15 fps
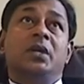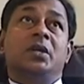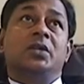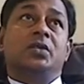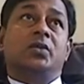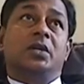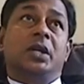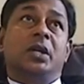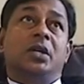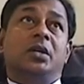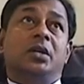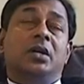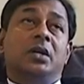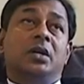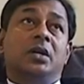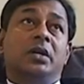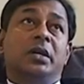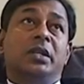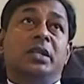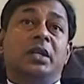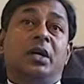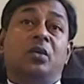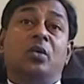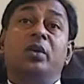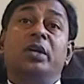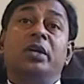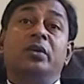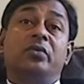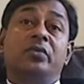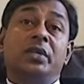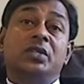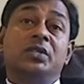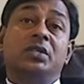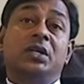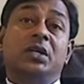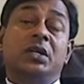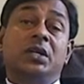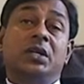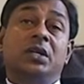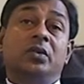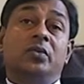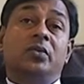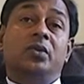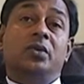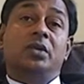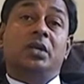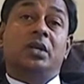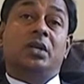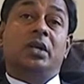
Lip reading: So in their own interest, they would